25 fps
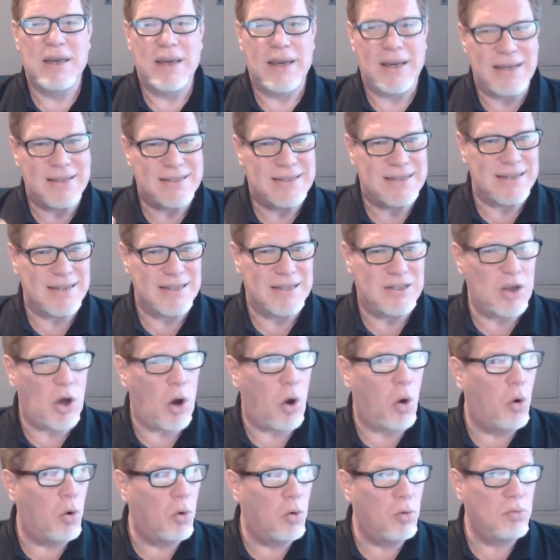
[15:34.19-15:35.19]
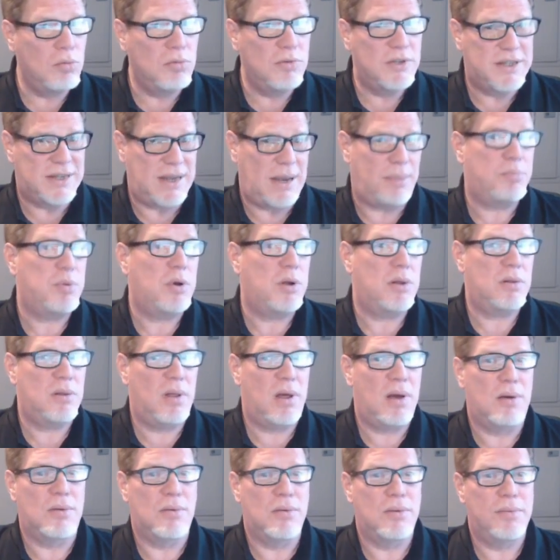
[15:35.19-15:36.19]
It's its own separate
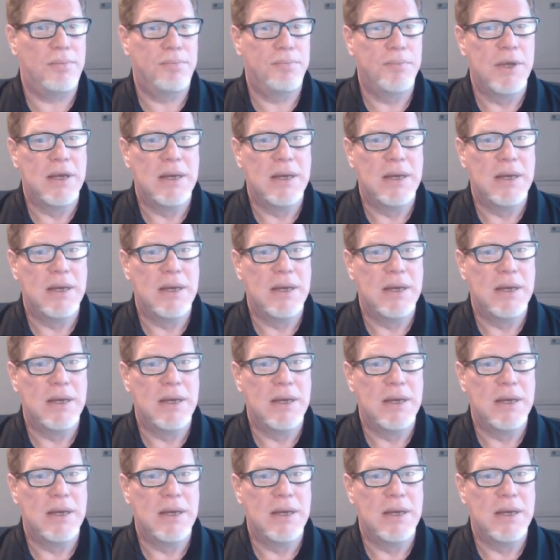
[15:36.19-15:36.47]
loan.